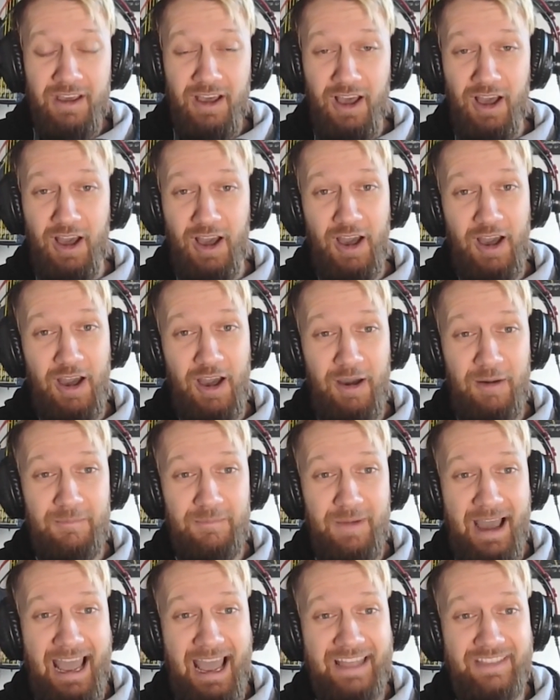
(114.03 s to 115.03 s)

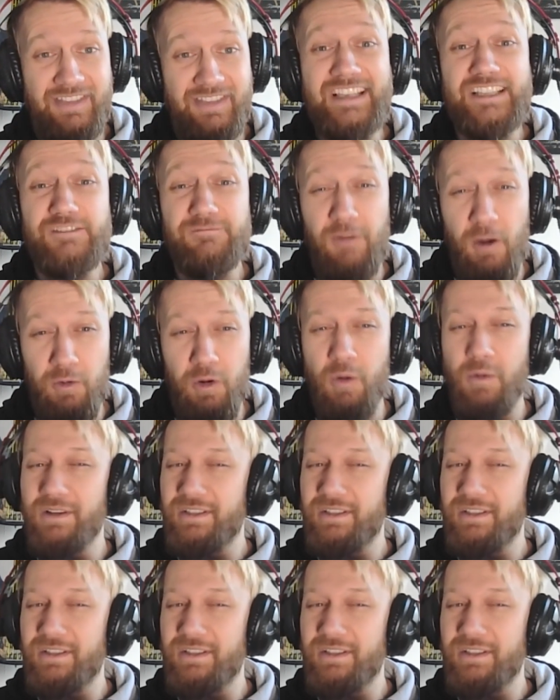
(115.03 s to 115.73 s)
And this photo was